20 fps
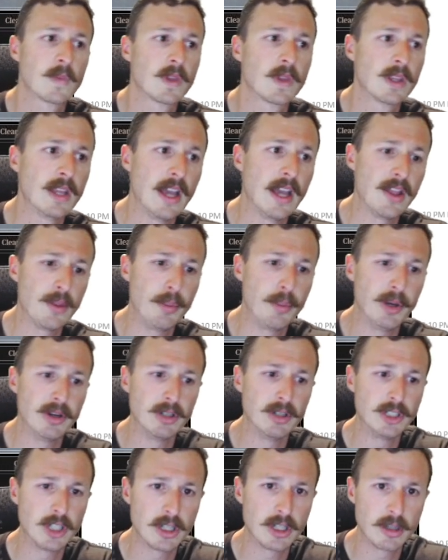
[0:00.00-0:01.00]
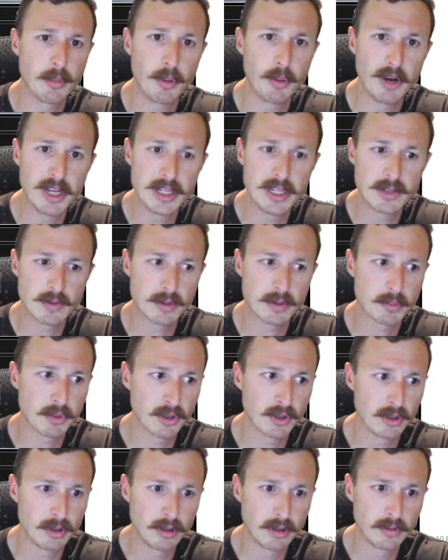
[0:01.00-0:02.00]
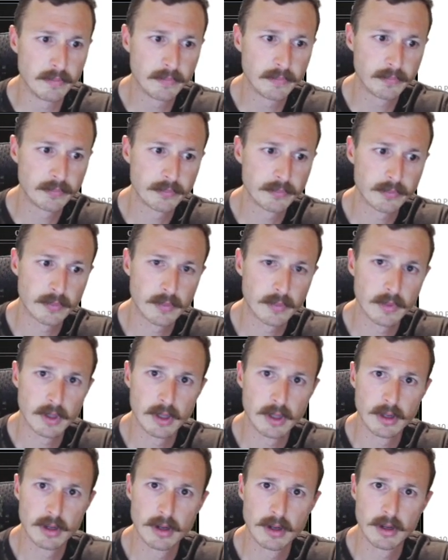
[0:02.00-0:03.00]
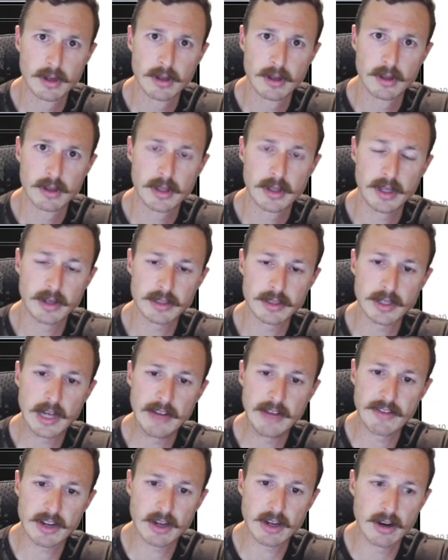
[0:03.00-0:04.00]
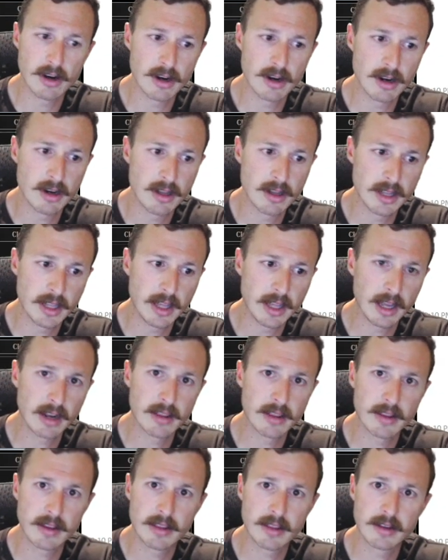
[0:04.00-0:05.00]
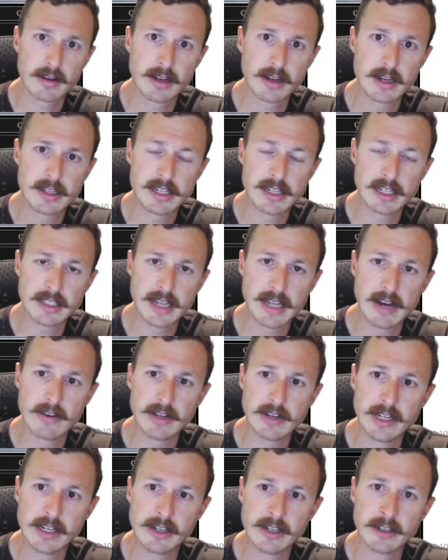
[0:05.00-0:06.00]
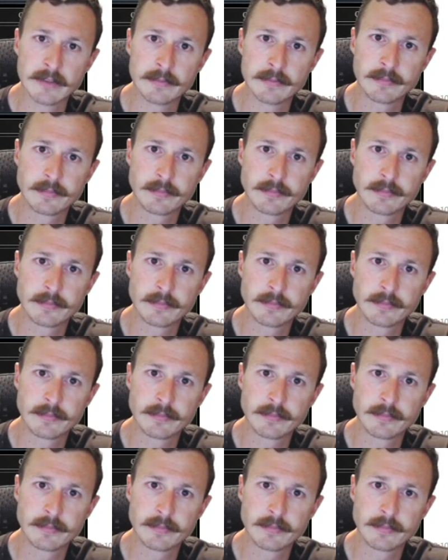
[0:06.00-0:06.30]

Yeah, the pillage on the plains was brutal. They also have a Karn that they're going to take down here.